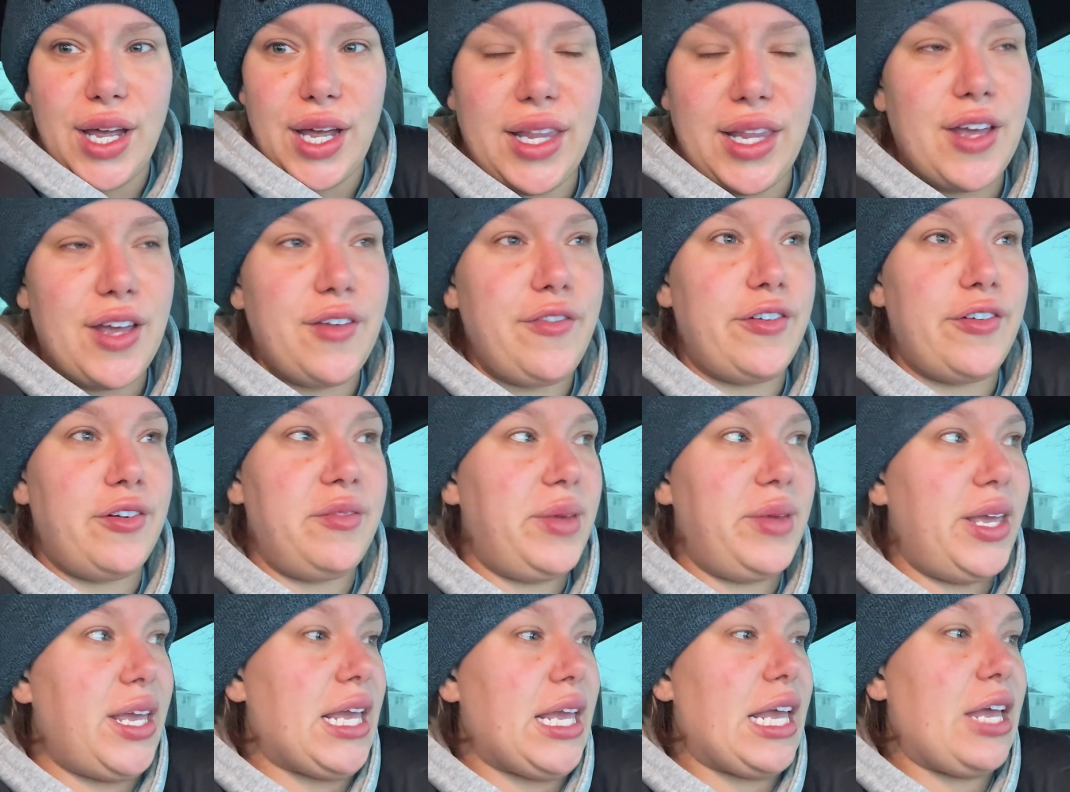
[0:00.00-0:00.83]
like for
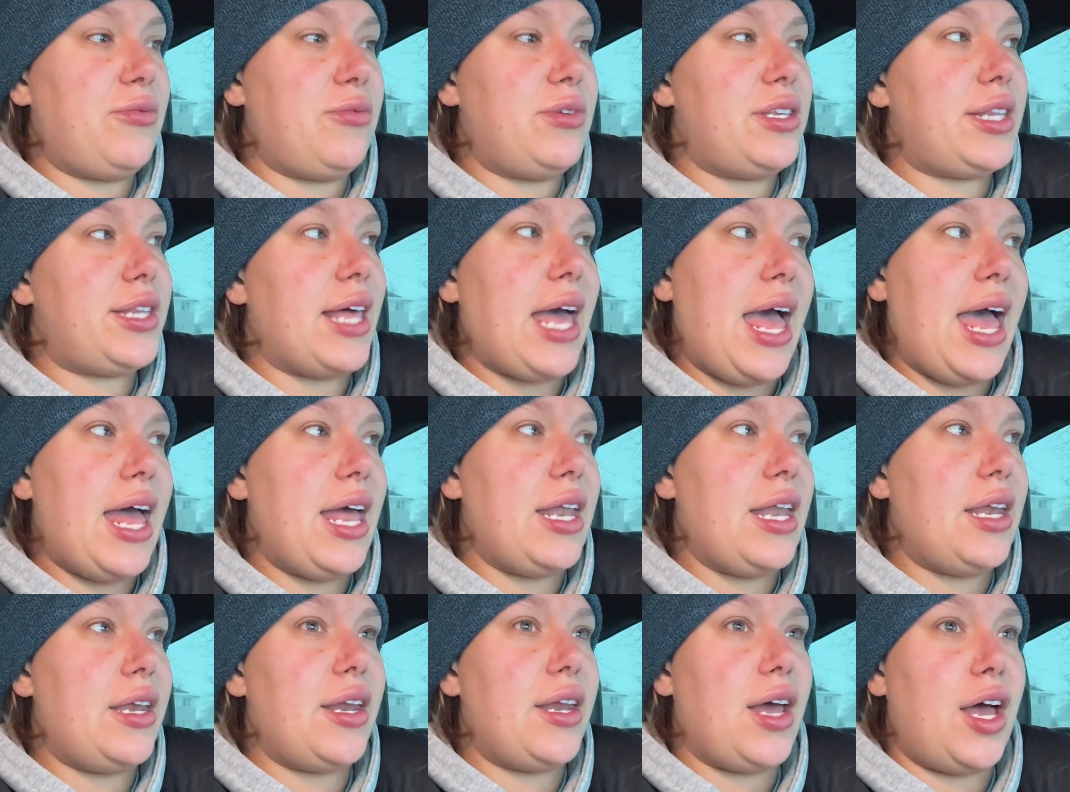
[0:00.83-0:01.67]
me, it was the
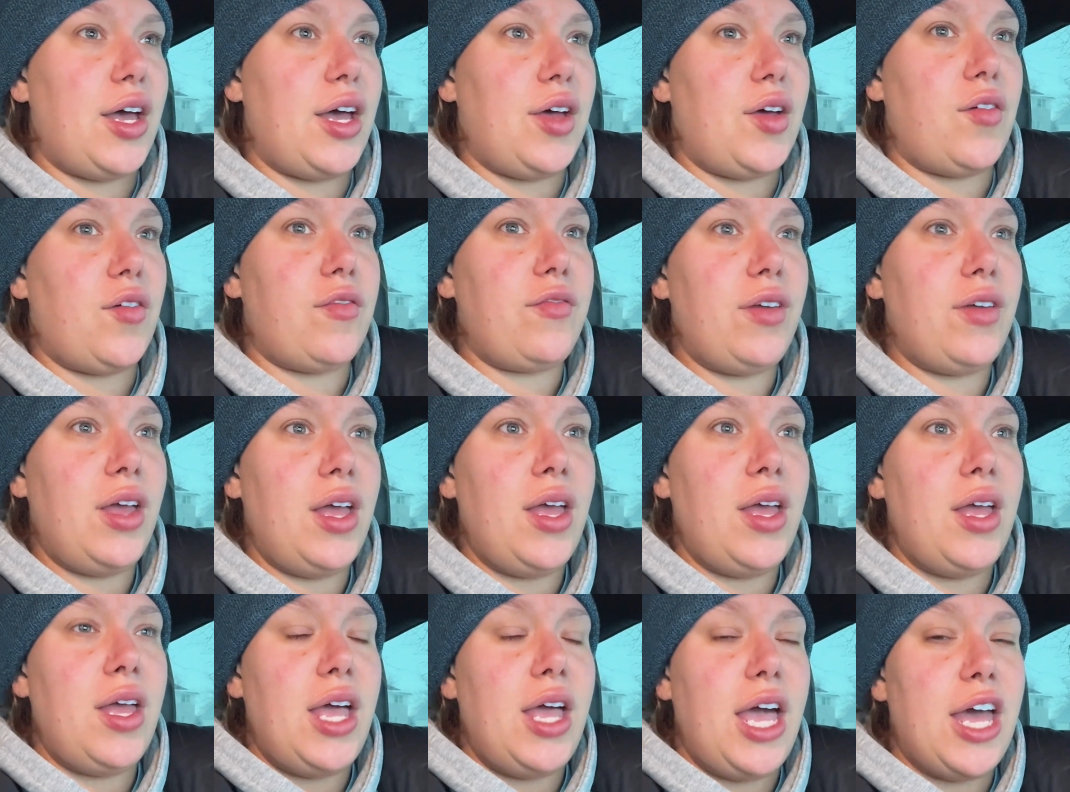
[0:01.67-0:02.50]
end of
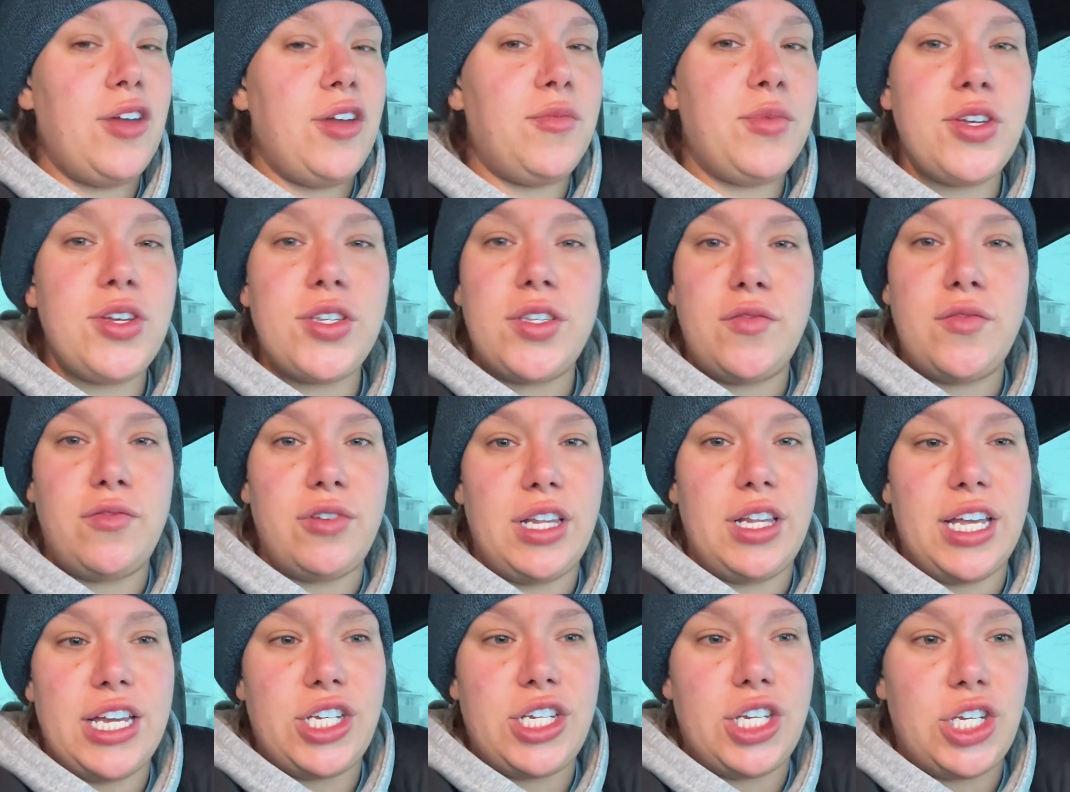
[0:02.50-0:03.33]
an abusive
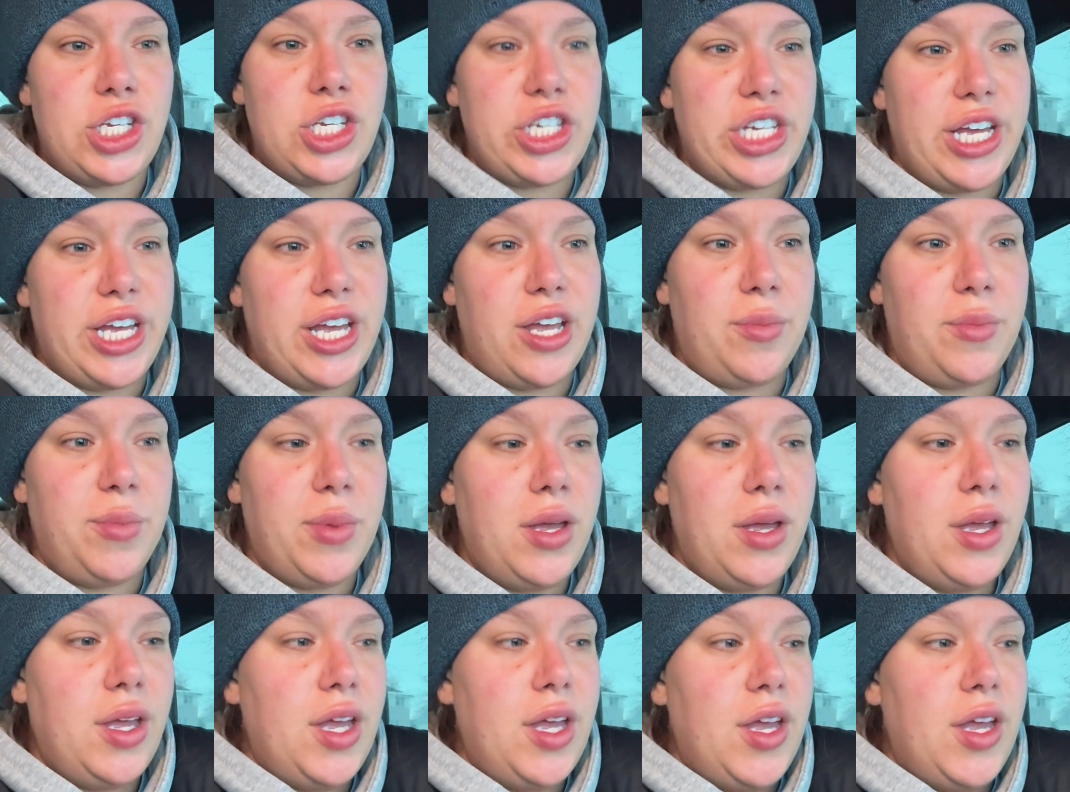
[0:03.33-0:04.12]
relationship,